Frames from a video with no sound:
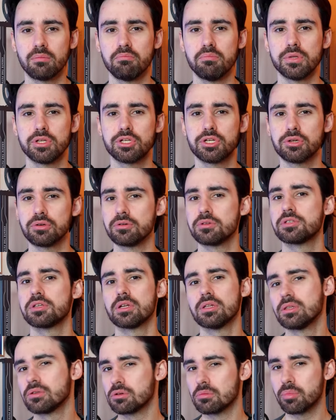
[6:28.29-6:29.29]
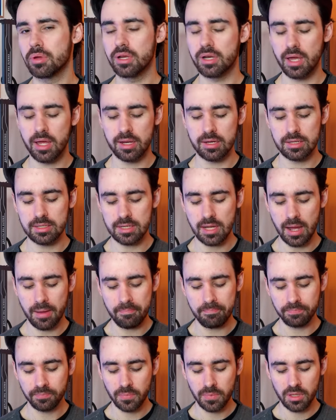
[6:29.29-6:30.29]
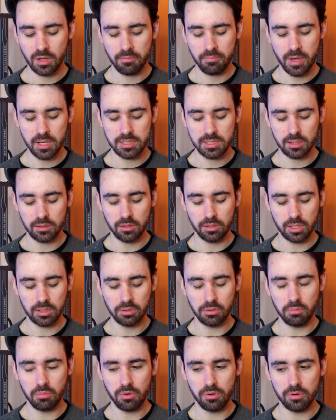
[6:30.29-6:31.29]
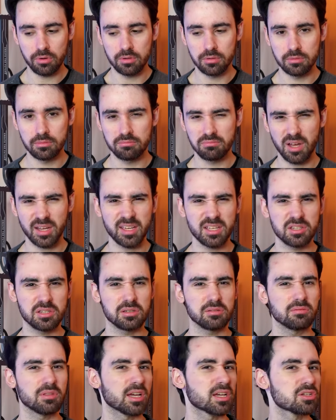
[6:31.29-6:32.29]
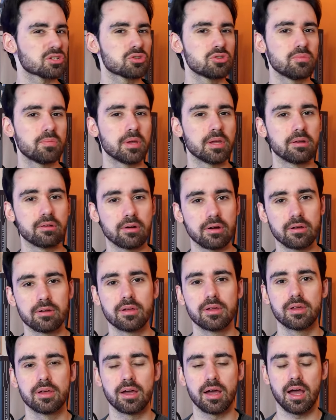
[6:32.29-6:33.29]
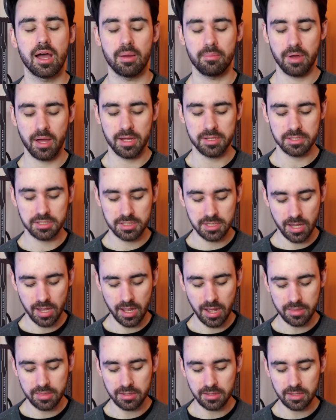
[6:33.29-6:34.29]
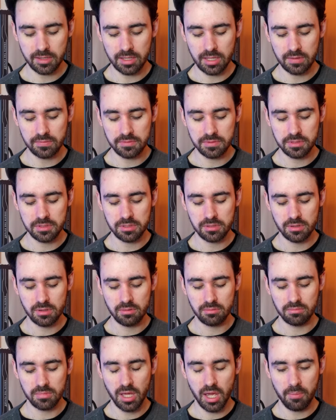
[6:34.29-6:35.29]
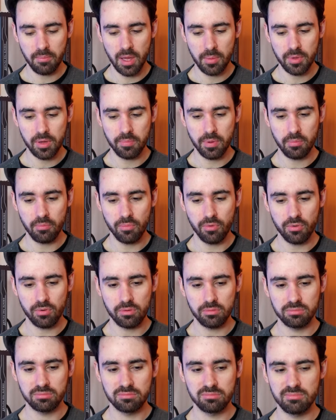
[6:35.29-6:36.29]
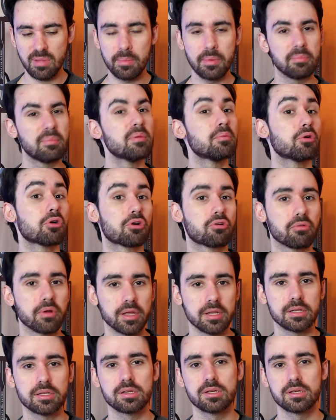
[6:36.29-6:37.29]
matures it a little bit and makes it look a little more, I guess, like a superhero. I'd say. I think it gives, maybe a bit more grit